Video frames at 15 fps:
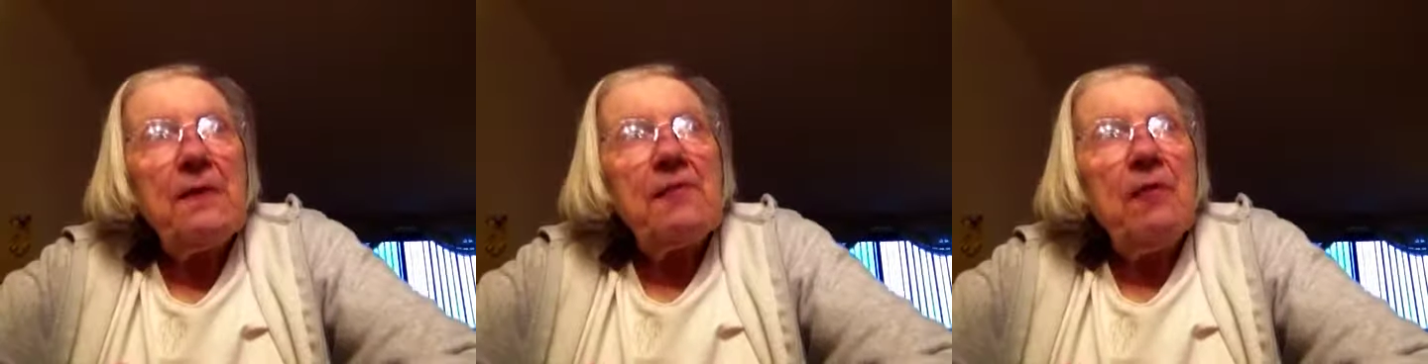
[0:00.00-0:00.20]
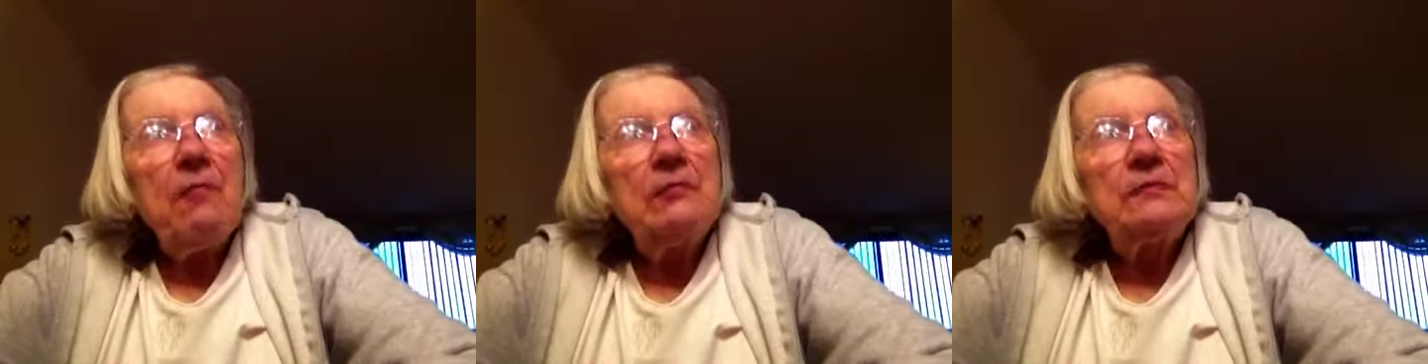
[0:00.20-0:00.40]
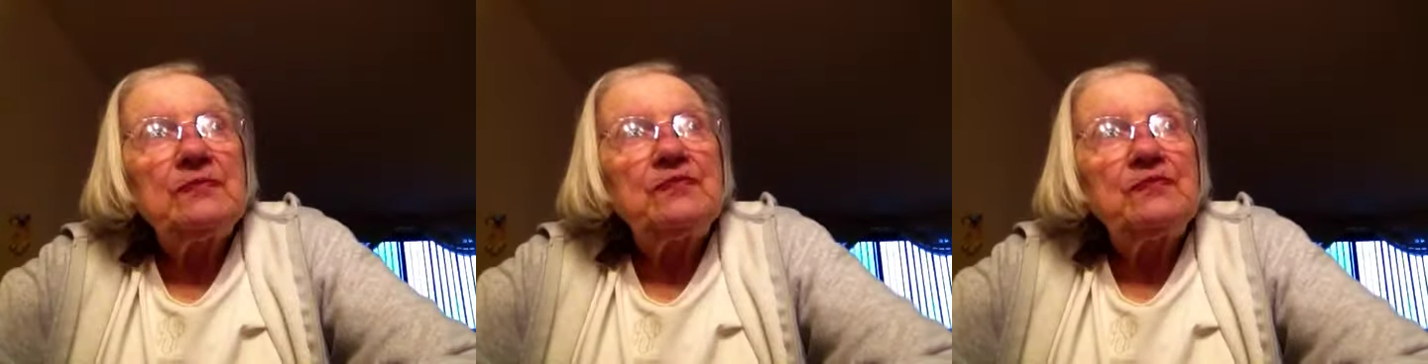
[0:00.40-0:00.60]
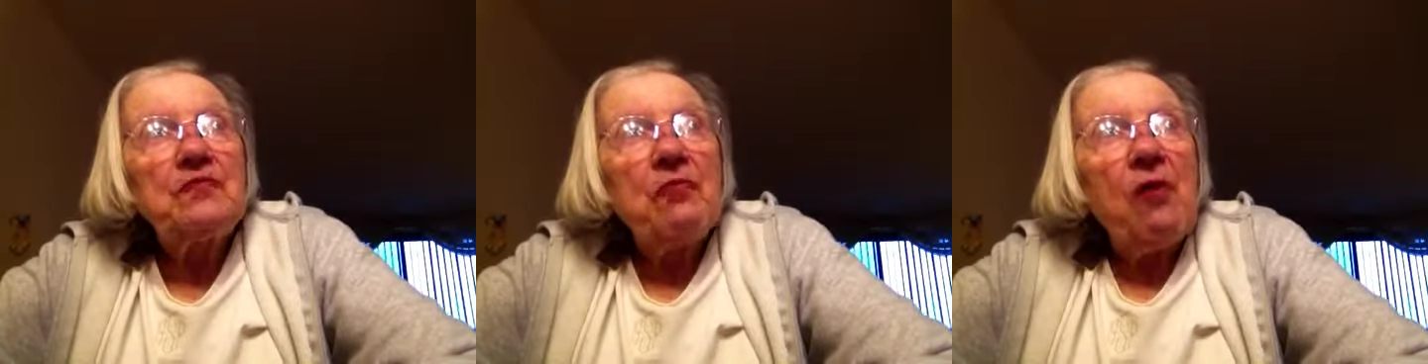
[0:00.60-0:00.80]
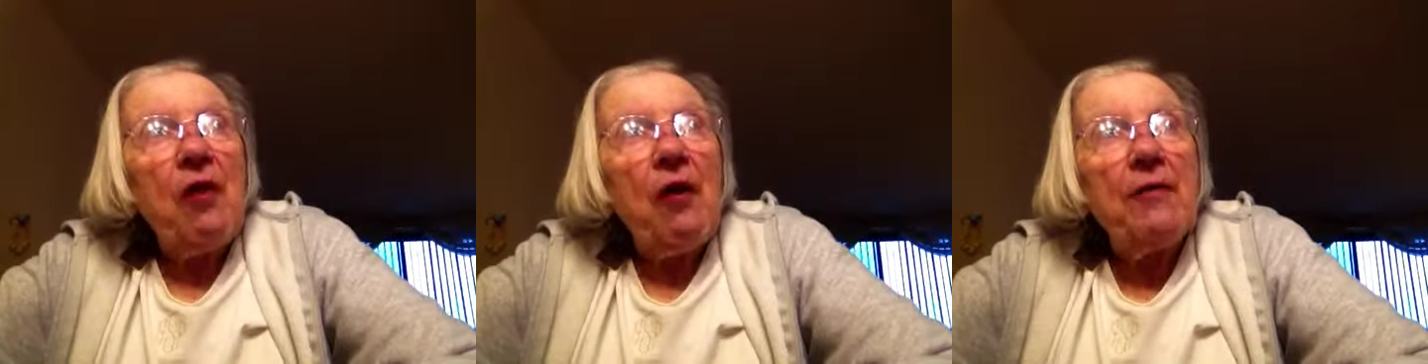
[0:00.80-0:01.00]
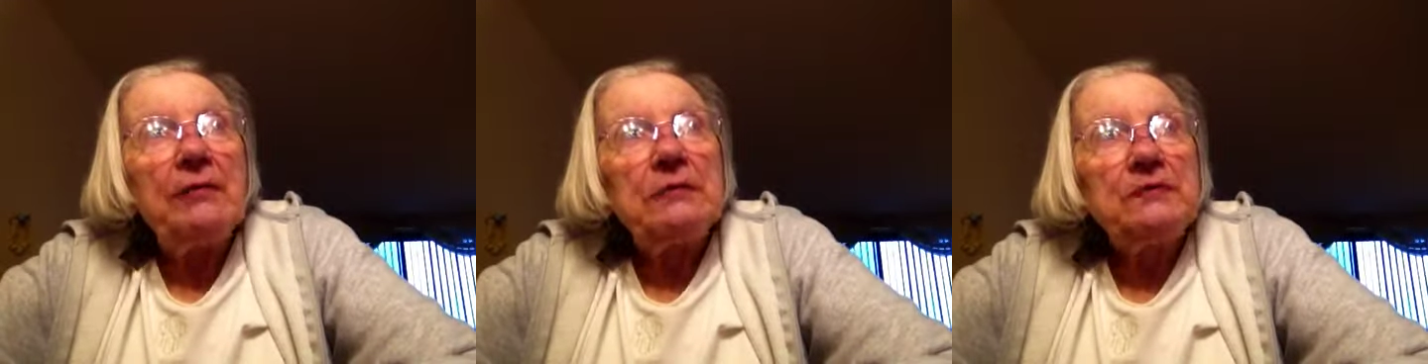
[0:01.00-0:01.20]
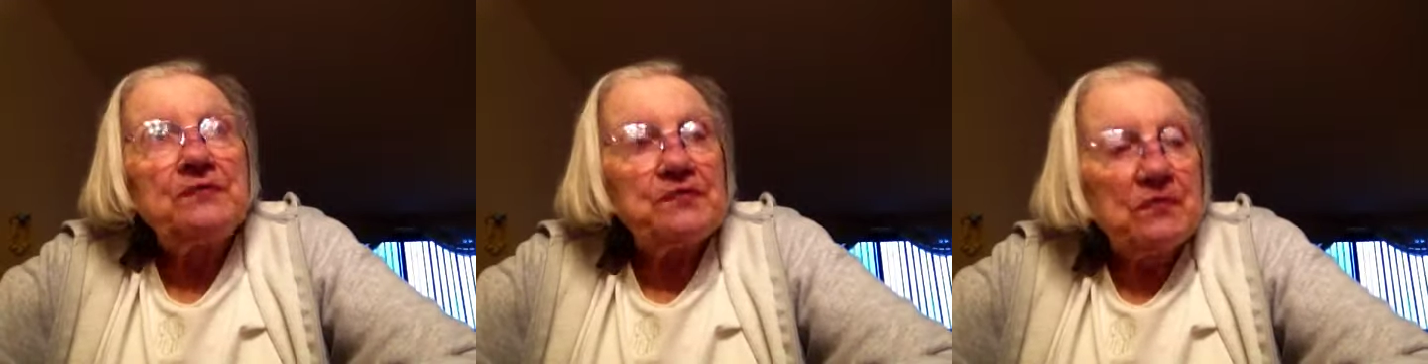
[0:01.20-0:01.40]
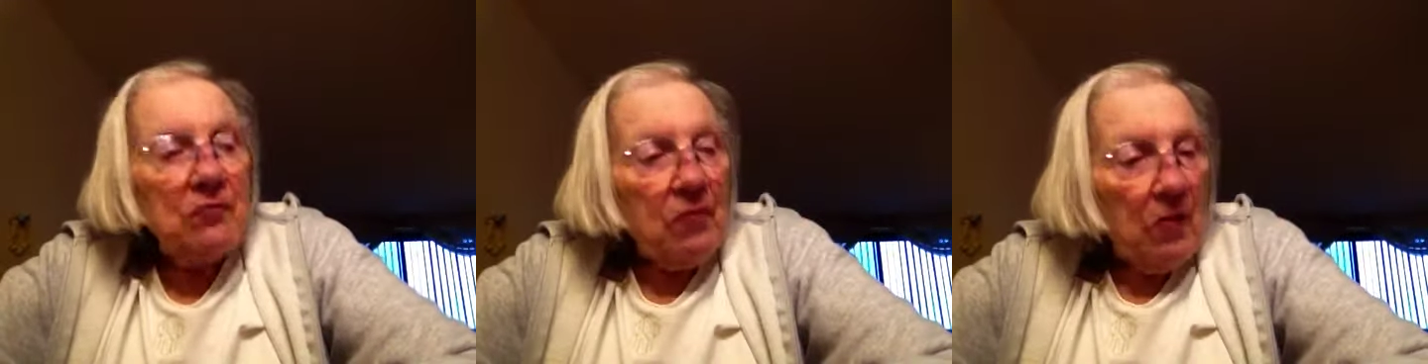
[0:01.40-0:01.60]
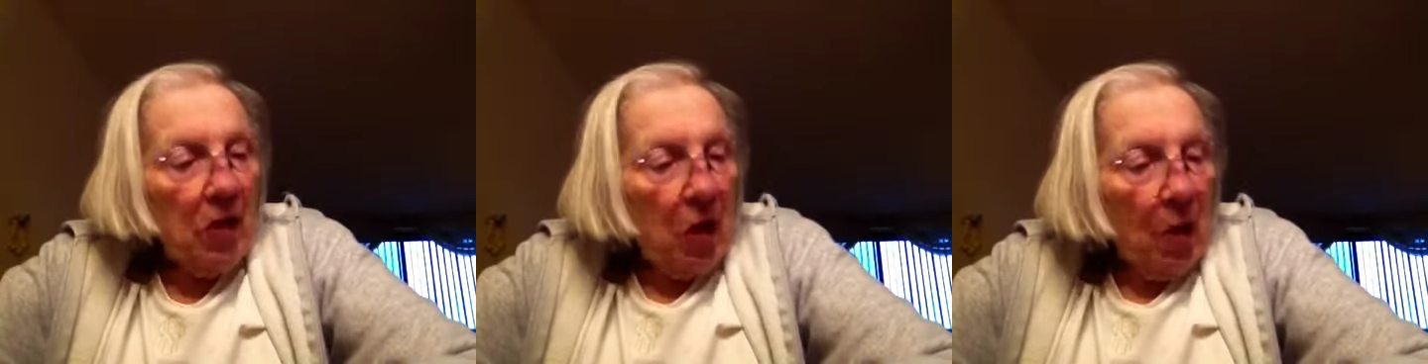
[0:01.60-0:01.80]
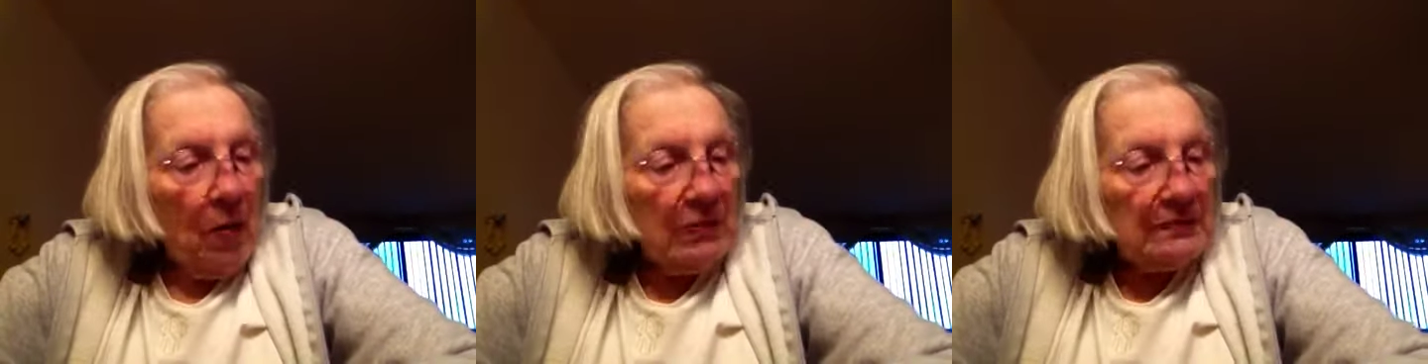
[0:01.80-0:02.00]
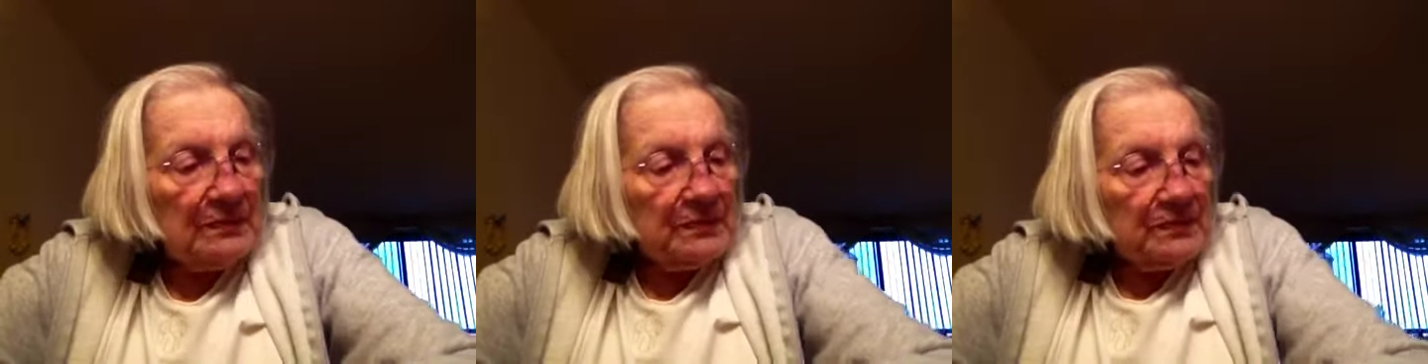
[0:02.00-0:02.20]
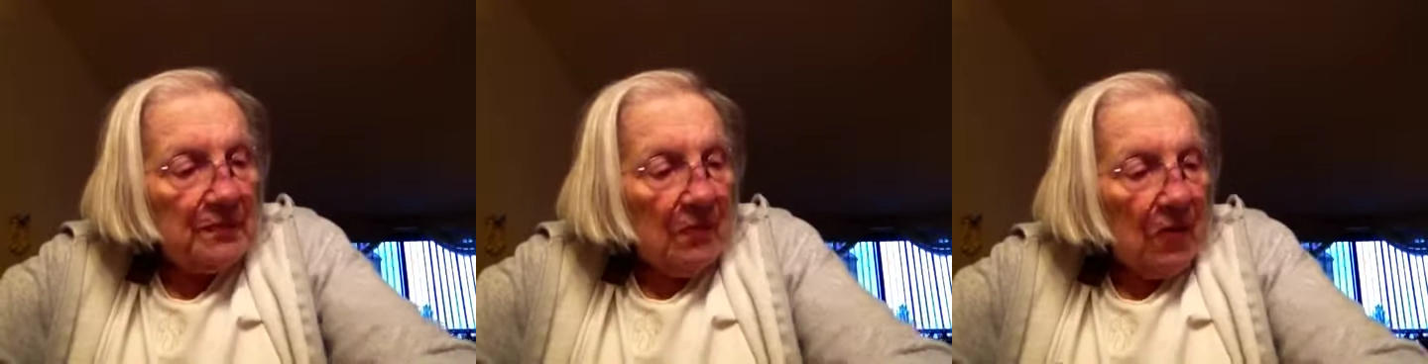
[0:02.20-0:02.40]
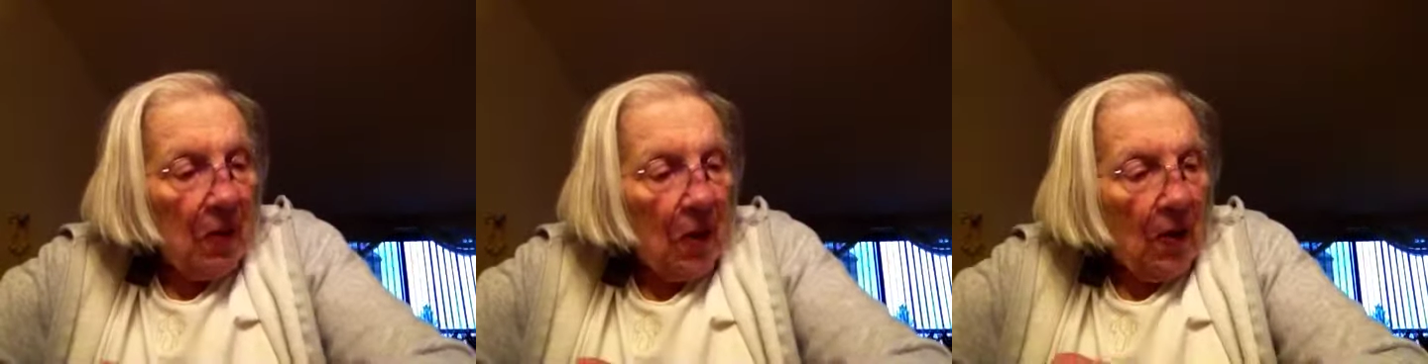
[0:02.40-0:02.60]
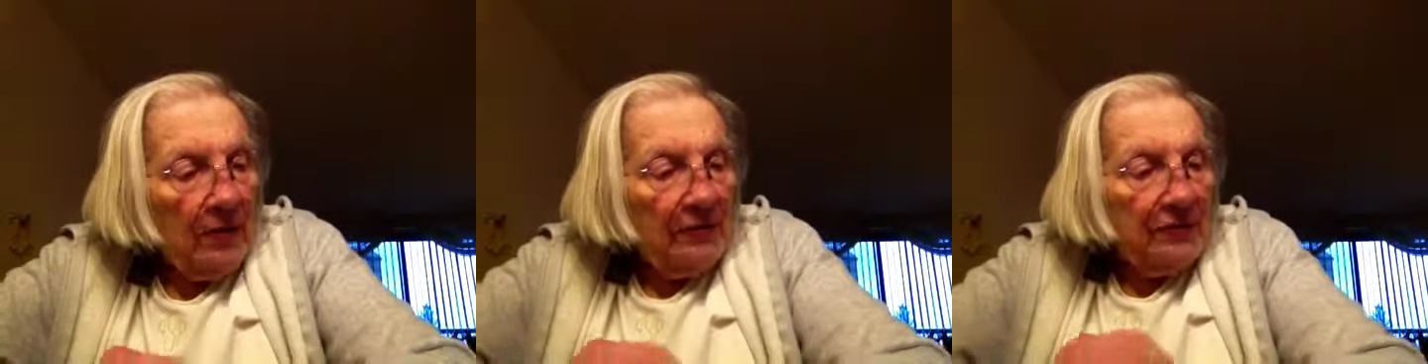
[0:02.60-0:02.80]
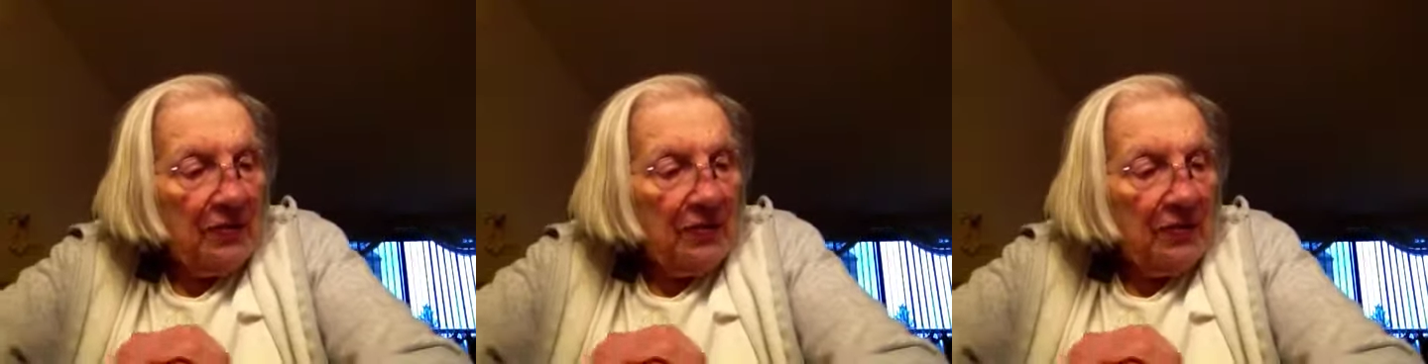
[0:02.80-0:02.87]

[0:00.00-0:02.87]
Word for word: engorging yourself with them rather than just eating them.